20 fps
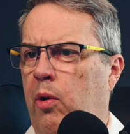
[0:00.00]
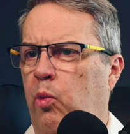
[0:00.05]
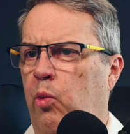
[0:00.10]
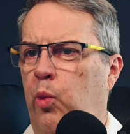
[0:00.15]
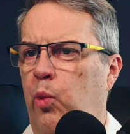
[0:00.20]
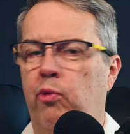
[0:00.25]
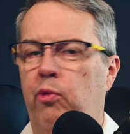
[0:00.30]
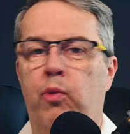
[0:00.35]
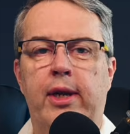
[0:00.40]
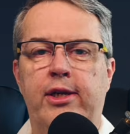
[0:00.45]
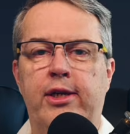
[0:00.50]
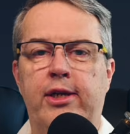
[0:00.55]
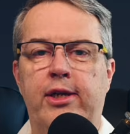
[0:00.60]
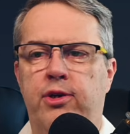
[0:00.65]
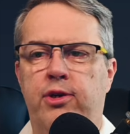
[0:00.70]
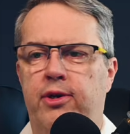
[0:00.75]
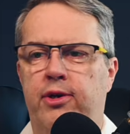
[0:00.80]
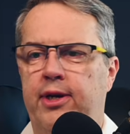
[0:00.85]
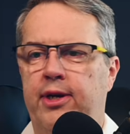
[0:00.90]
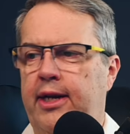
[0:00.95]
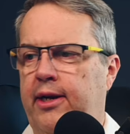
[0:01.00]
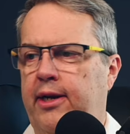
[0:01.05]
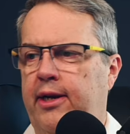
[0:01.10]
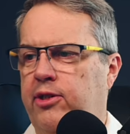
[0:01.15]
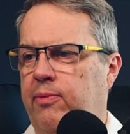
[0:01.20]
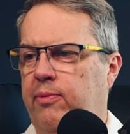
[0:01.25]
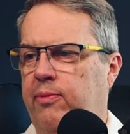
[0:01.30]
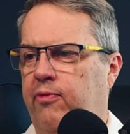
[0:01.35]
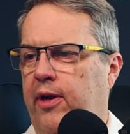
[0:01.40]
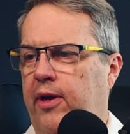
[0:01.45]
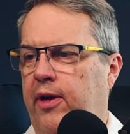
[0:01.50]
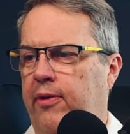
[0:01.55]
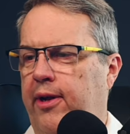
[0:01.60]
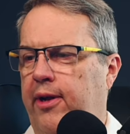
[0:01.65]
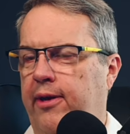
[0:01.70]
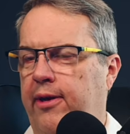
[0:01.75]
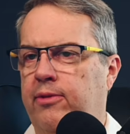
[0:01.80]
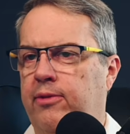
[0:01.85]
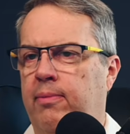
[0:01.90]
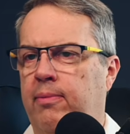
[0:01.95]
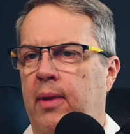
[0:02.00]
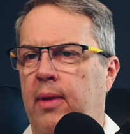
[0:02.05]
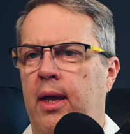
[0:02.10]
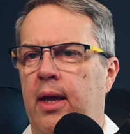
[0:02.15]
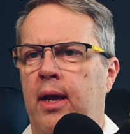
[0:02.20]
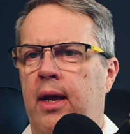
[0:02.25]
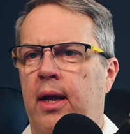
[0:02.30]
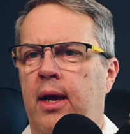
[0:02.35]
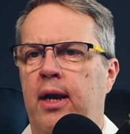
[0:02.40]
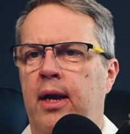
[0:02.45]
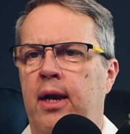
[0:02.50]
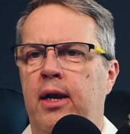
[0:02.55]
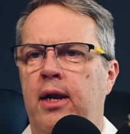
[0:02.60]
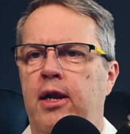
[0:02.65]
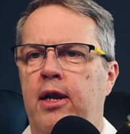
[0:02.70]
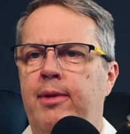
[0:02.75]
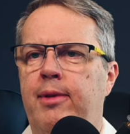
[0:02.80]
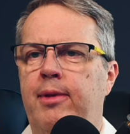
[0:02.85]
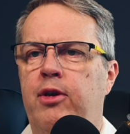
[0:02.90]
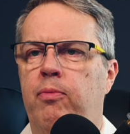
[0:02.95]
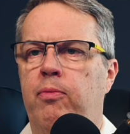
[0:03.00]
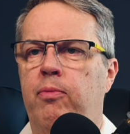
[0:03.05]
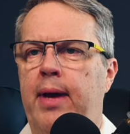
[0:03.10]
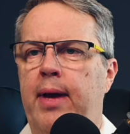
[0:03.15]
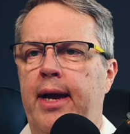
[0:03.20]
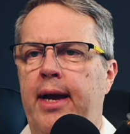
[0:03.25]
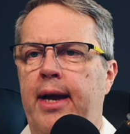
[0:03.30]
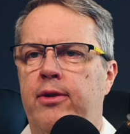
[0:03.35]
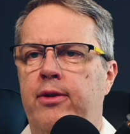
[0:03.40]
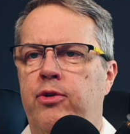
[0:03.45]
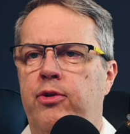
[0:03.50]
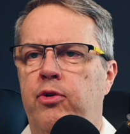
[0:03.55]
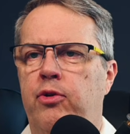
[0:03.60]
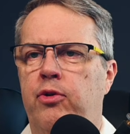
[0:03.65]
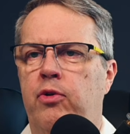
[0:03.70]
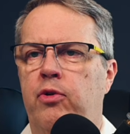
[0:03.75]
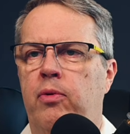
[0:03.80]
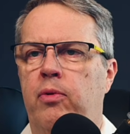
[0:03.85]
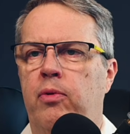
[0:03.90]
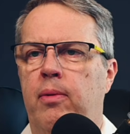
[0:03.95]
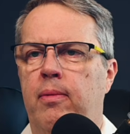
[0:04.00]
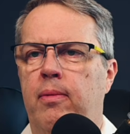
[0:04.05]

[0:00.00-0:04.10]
we really start to get into some fun things. Let me go back to